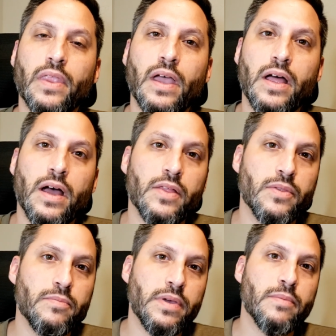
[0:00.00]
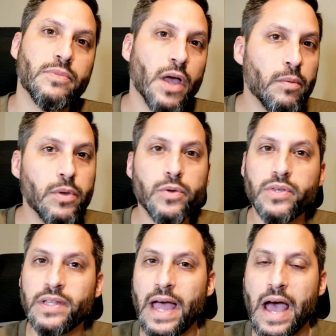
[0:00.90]
uh, on the BMWs
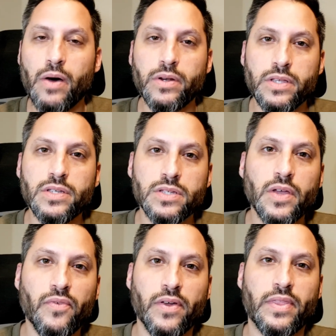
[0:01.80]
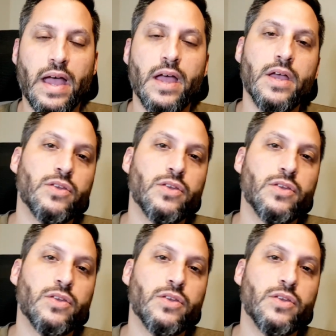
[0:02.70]
and the Audis and stuff like that.